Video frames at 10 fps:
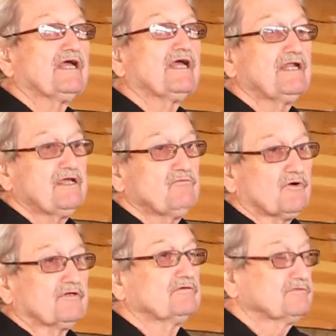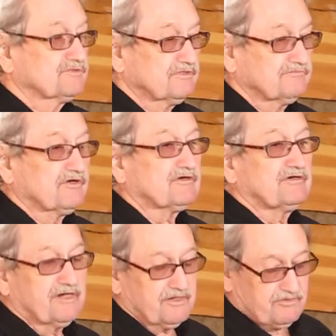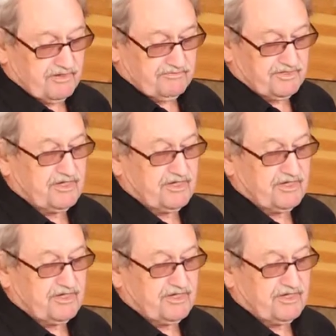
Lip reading: anyone who served on an aircraft